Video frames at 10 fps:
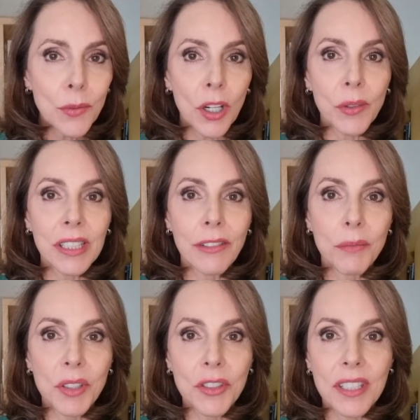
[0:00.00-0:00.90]
to work with the
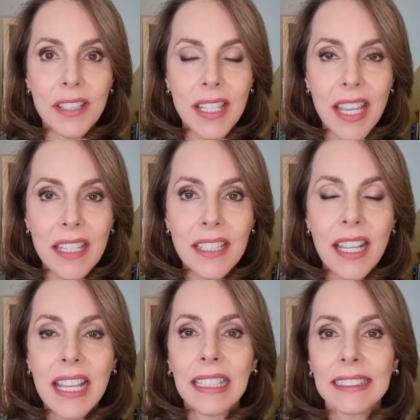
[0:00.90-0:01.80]
vibrational state,
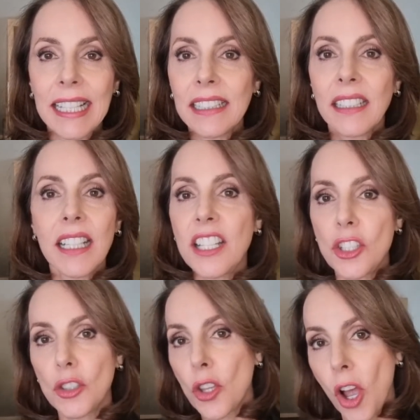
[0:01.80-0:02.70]
then
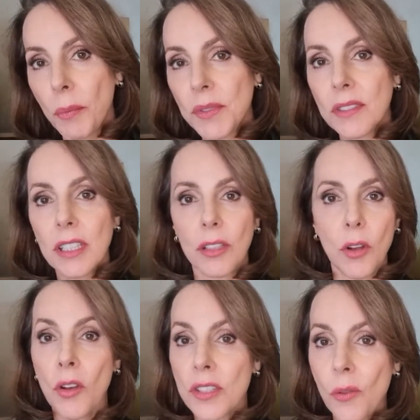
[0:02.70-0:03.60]
it stops, it
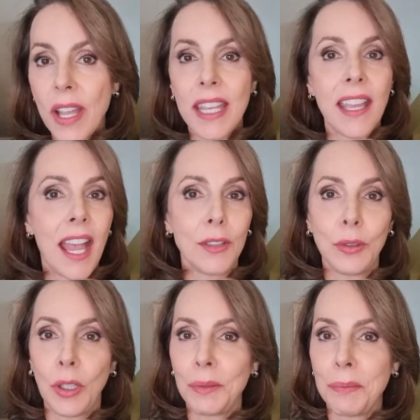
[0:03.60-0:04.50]
goes away, I
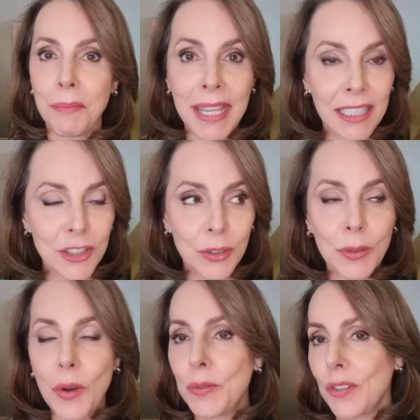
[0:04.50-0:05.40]
do not manage
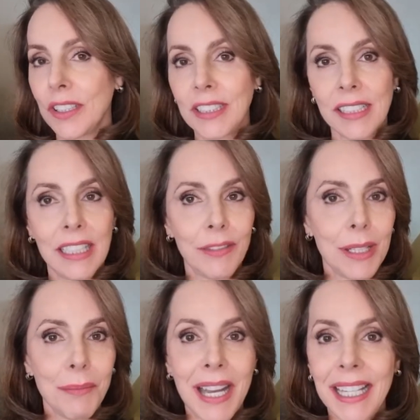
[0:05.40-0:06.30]
to go further and
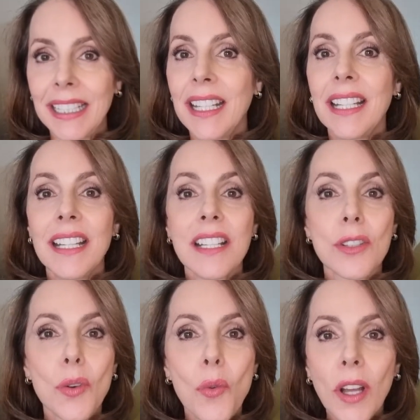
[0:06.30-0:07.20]
leave the body.
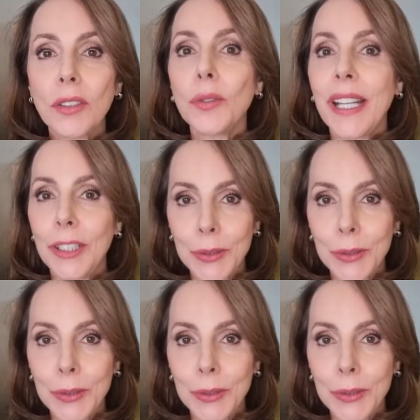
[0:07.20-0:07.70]
So what do I